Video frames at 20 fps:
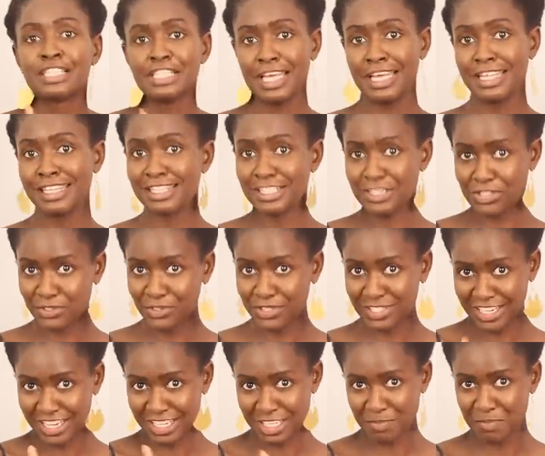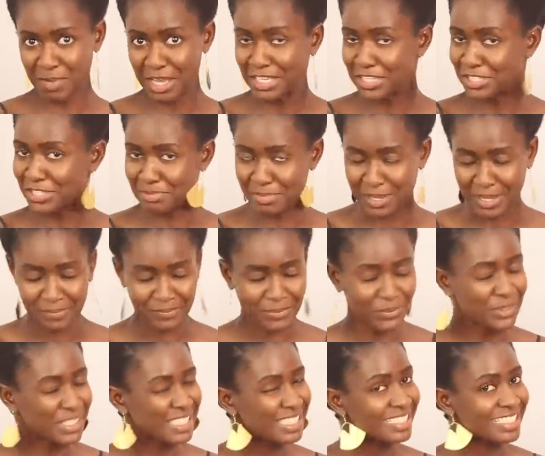And the doctor explained to me,
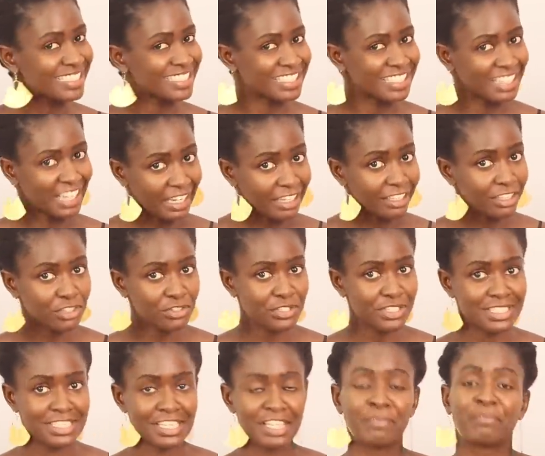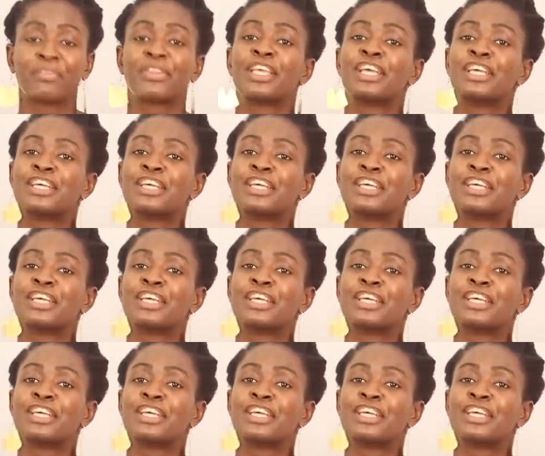which is interesting.